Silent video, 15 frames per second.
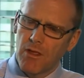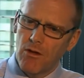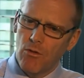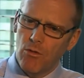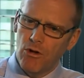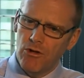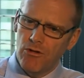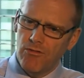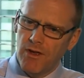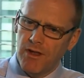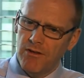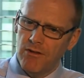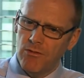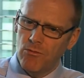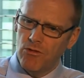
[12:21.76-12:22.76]
where a
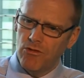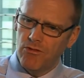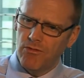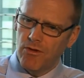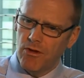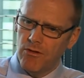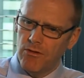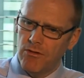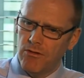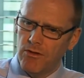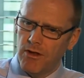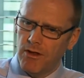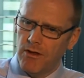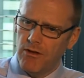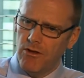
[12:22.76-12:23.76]
defendant was found
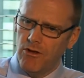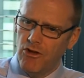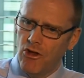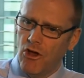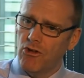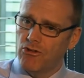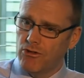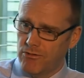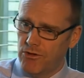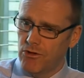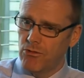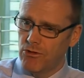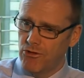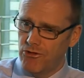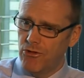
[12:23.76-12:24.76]
not to have
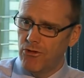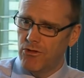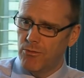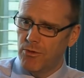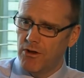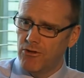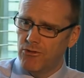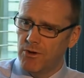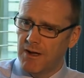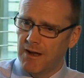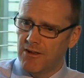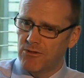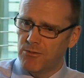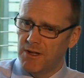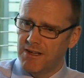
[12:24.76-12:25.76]
told the truth about his
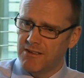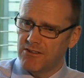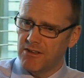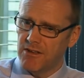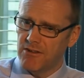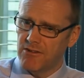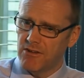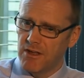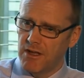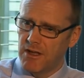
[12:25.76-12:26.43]
realisable assets.